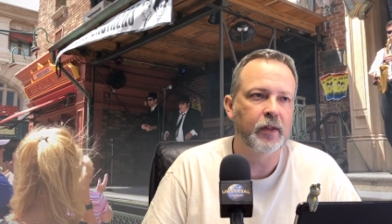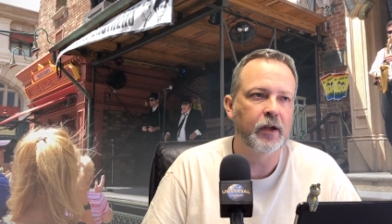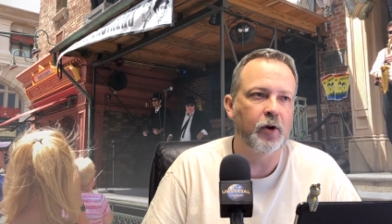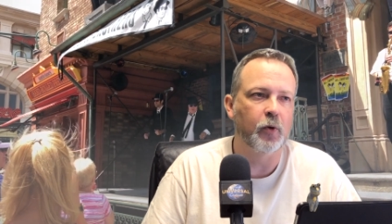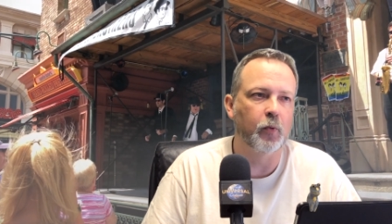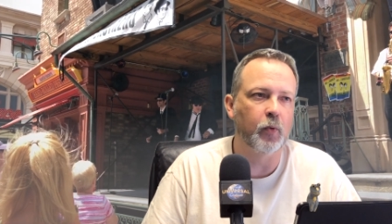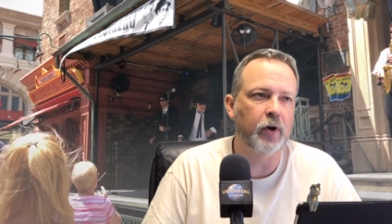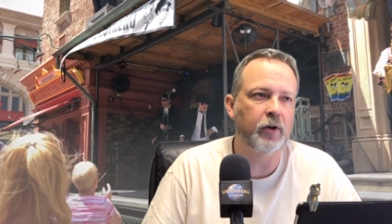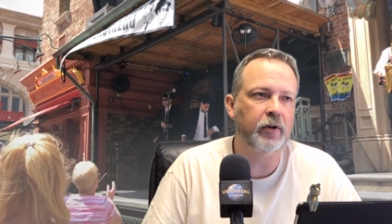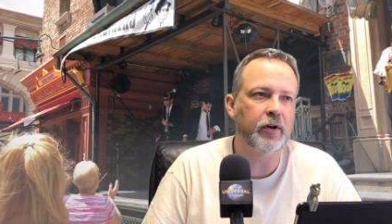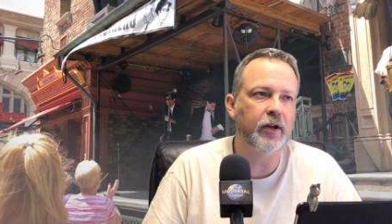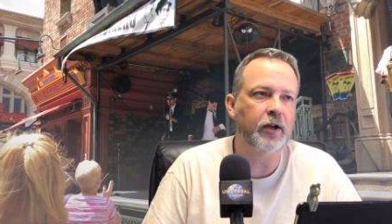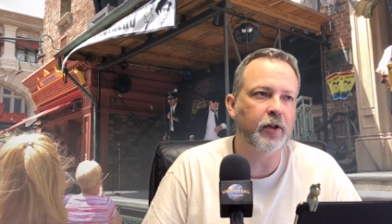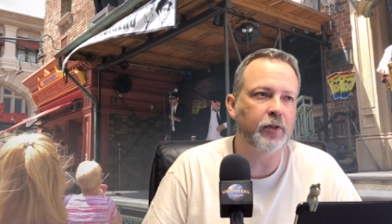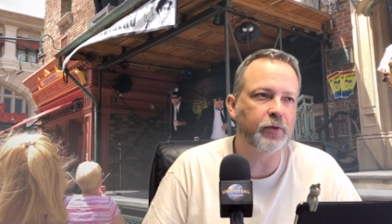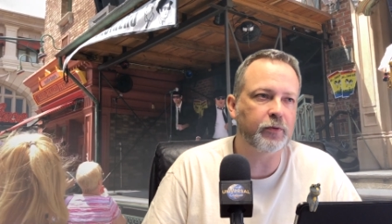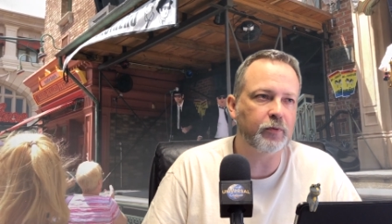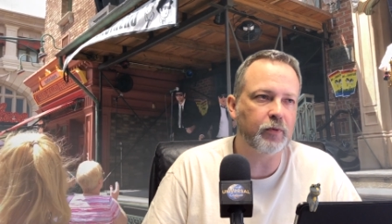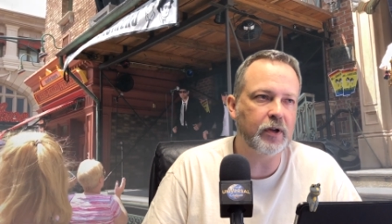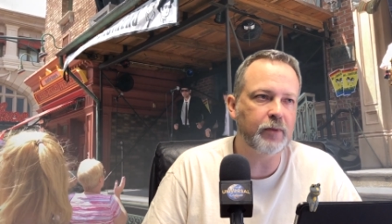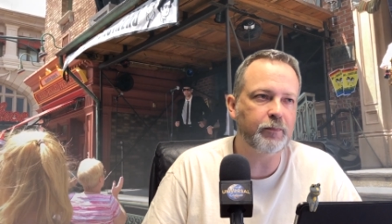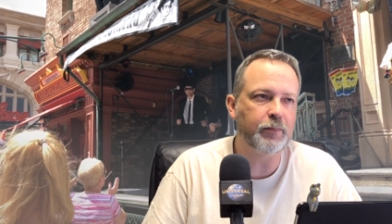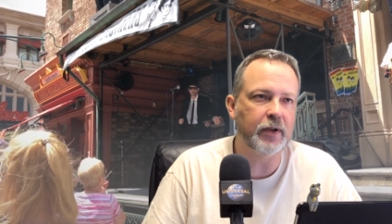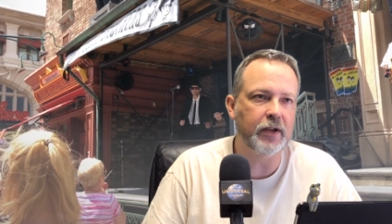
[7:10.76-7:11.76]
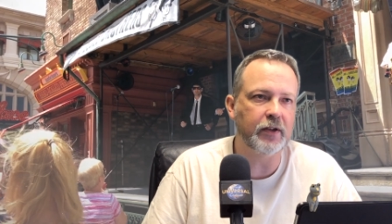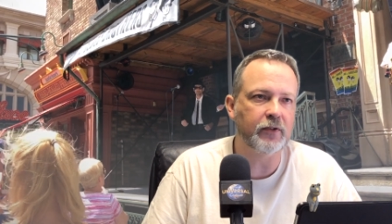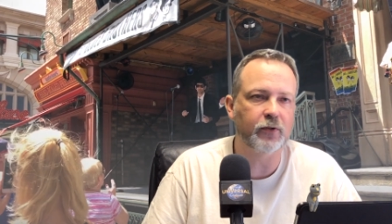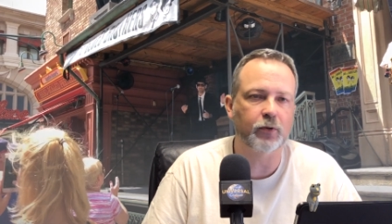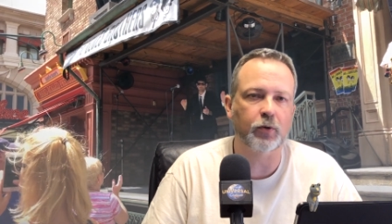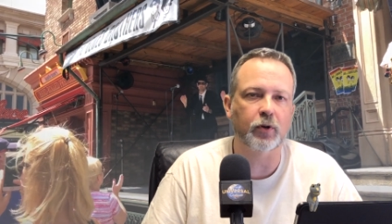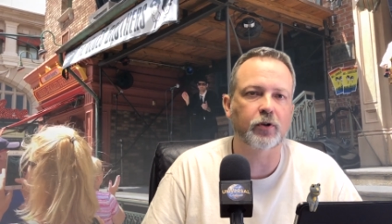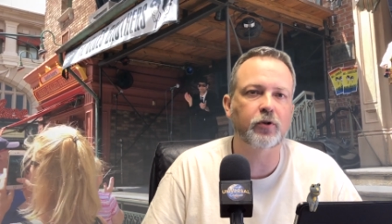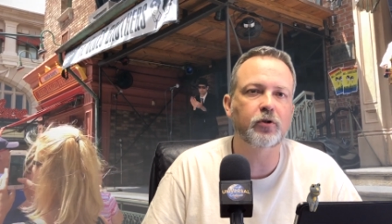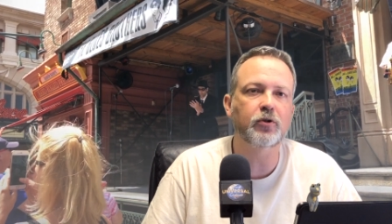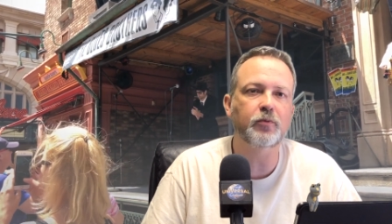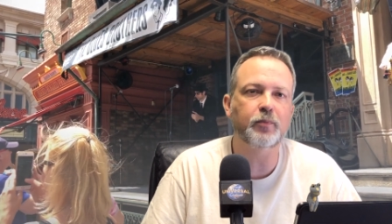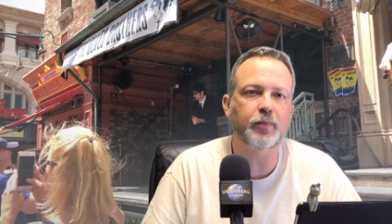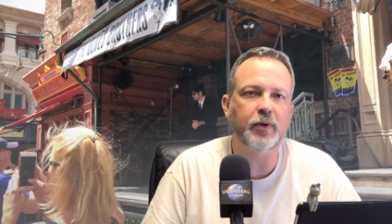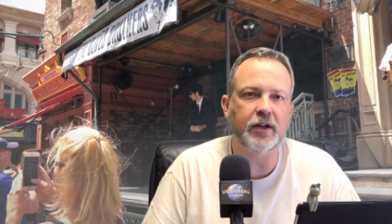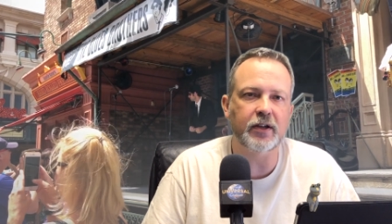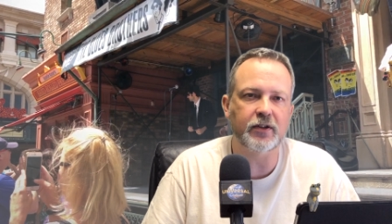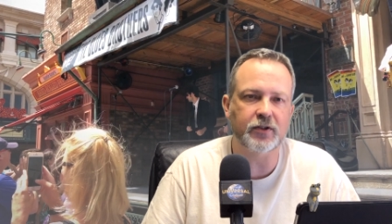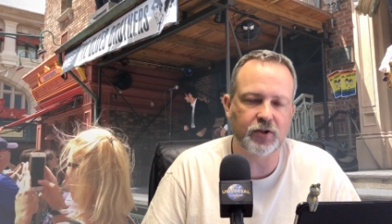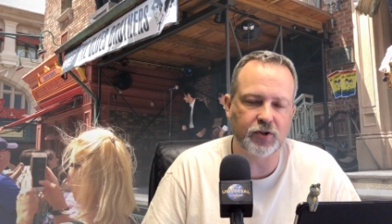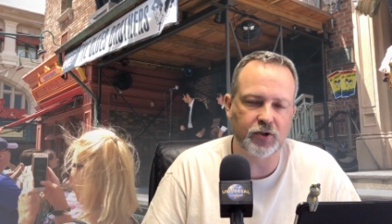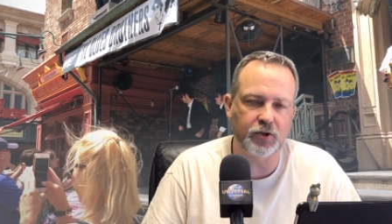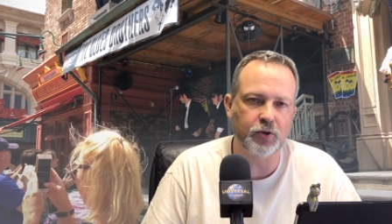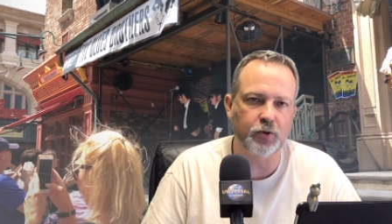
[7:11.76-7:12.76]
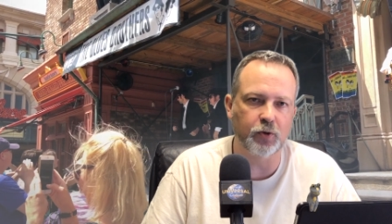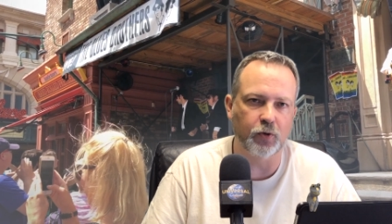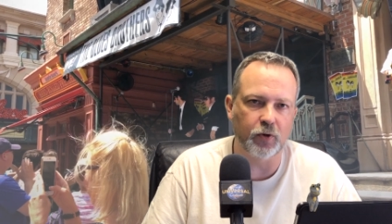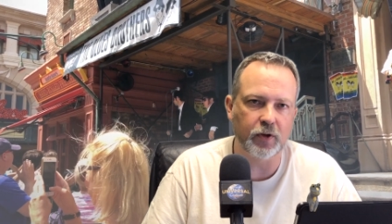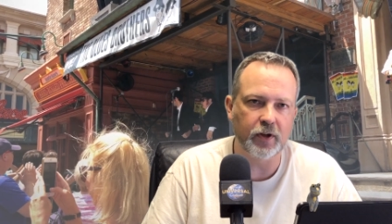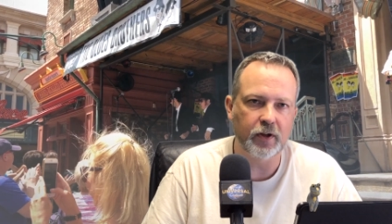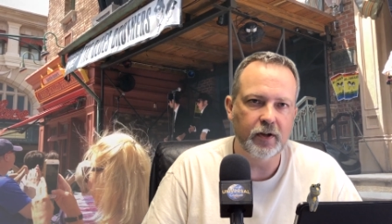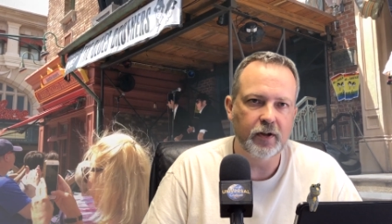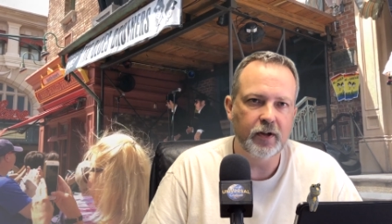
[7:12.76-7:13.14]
wearing a 3-piece or a 2-piece suit